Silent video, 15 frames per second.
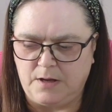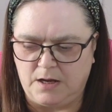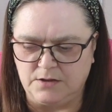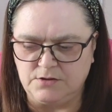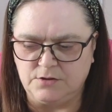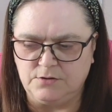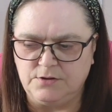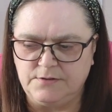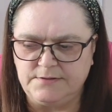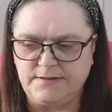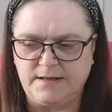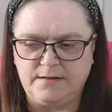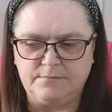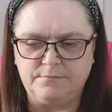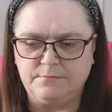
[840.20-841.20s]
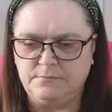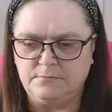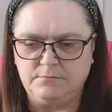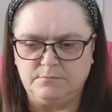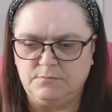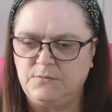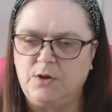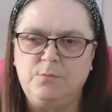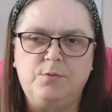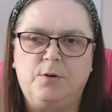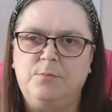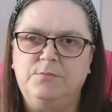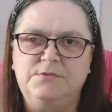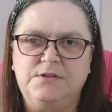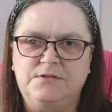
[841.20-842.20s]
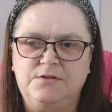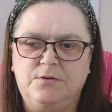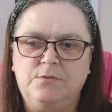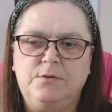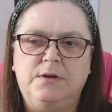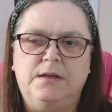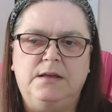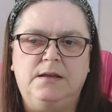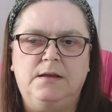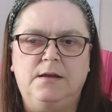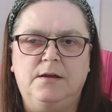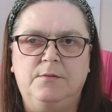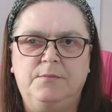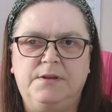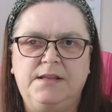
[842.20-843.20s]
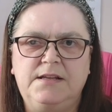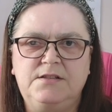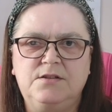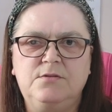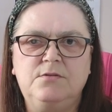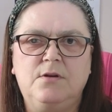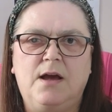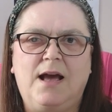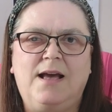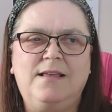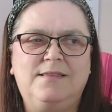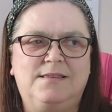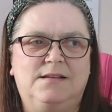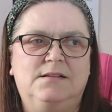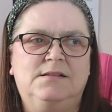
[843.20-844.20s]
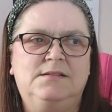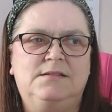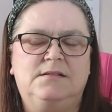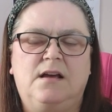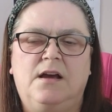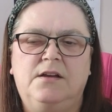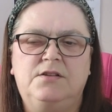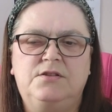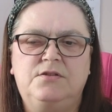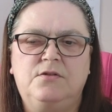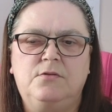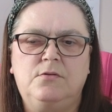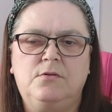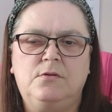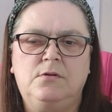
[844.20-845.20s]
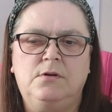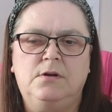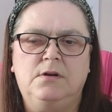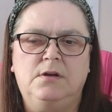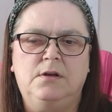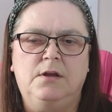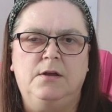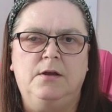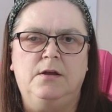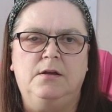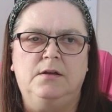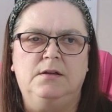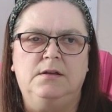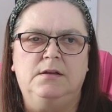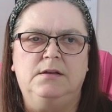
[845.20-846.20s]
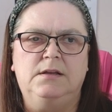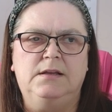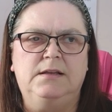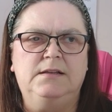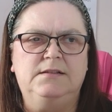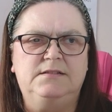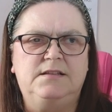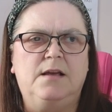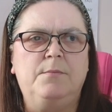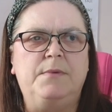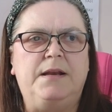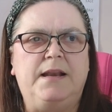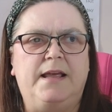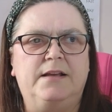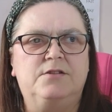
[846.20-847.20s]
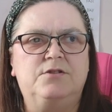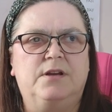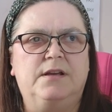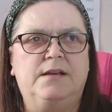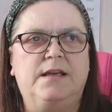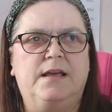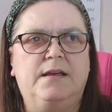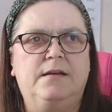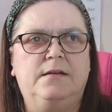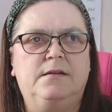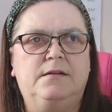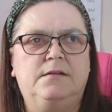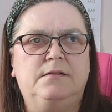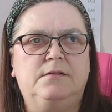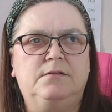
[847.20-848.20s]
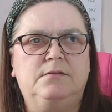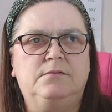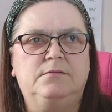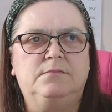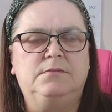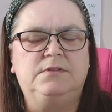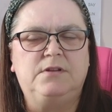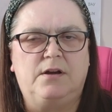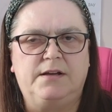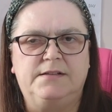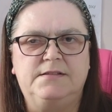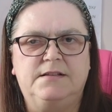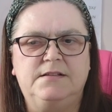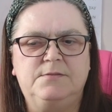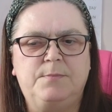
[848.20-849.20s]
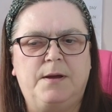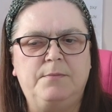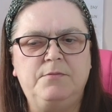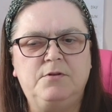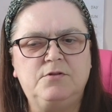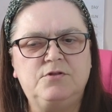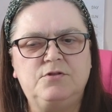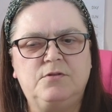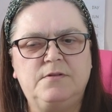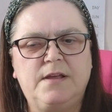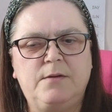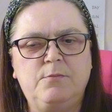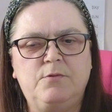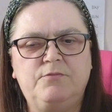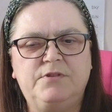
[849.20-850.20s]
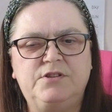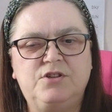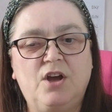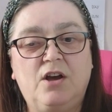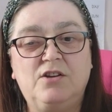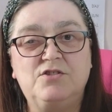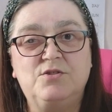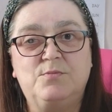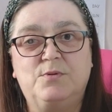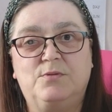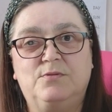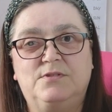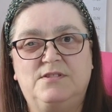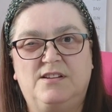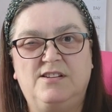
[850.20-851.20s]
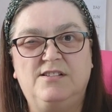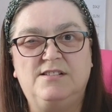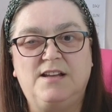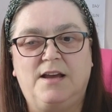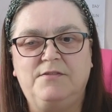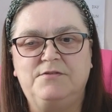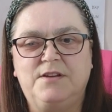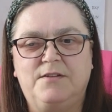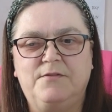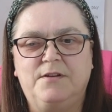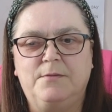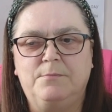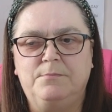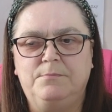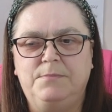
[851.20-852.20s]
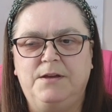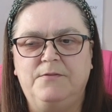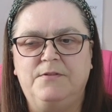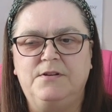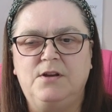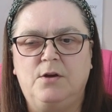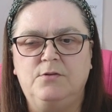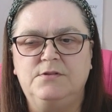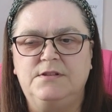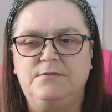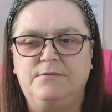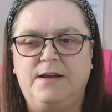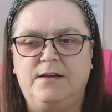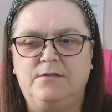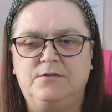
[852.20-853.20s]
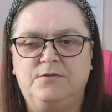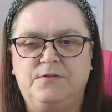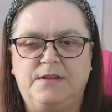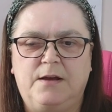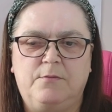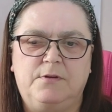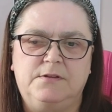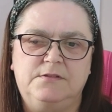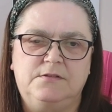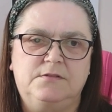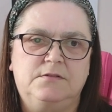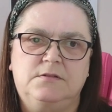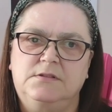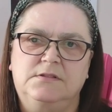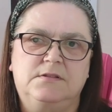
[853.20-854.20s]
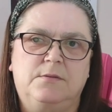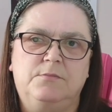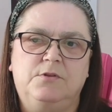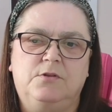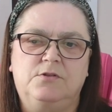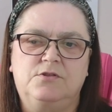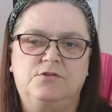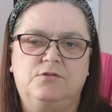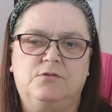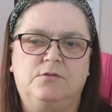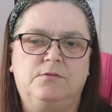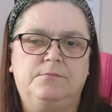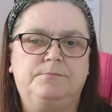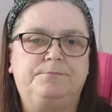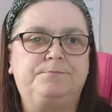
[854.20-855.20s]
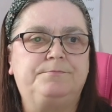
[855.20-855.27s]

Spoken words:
I do use it. No problems at all. But they do others. I saw some electric lighters, but I'm not sure they were rechargeable. So you'd have to have a bit of a nosy round for that one, because I'm not sure.